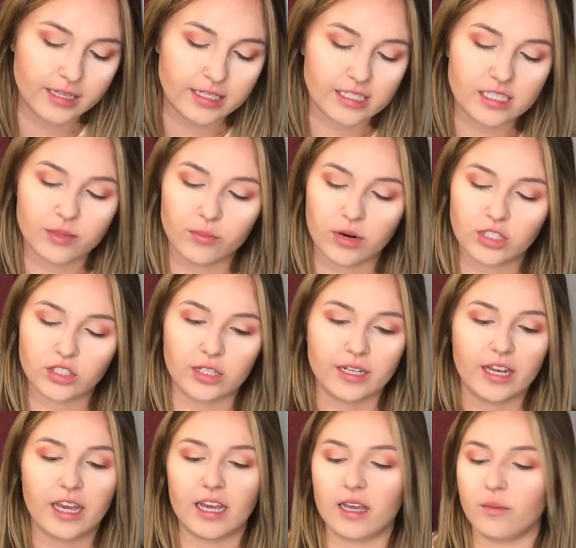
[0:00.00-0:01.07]
This is the brush
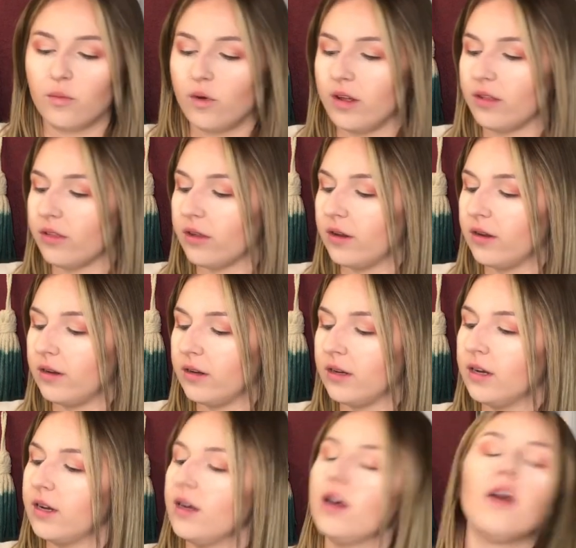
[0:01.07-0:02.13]
that came with
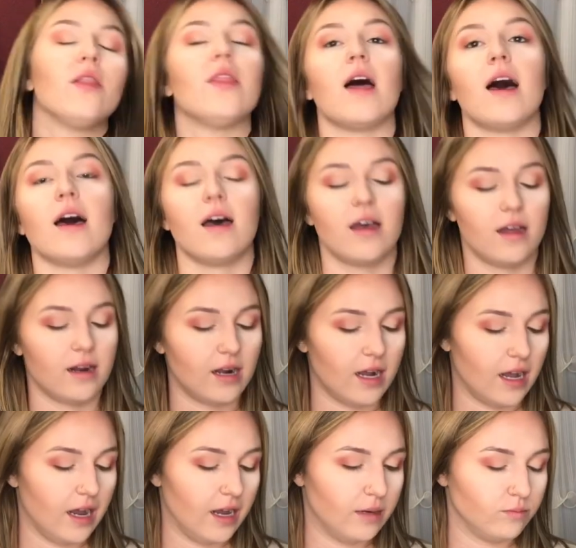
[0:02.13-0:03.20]
the
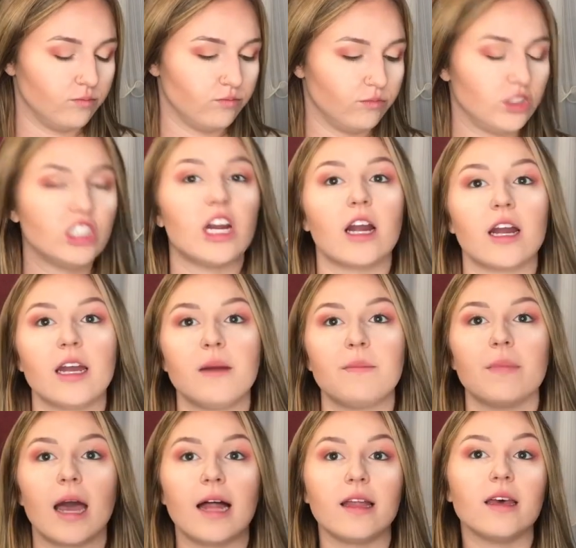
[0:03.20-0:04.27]
Cherry
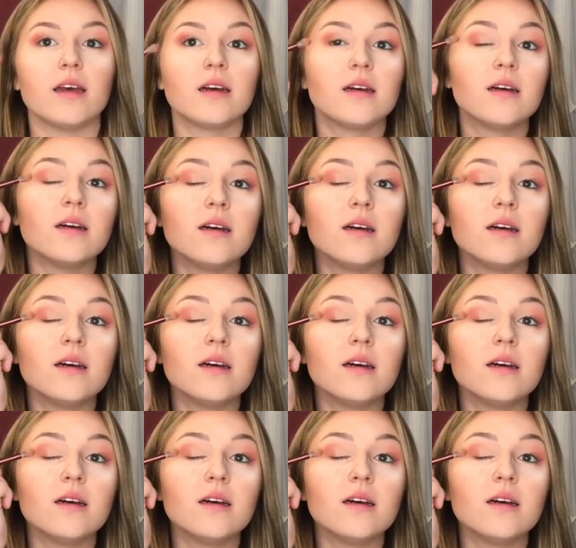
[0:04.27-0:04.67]
palette.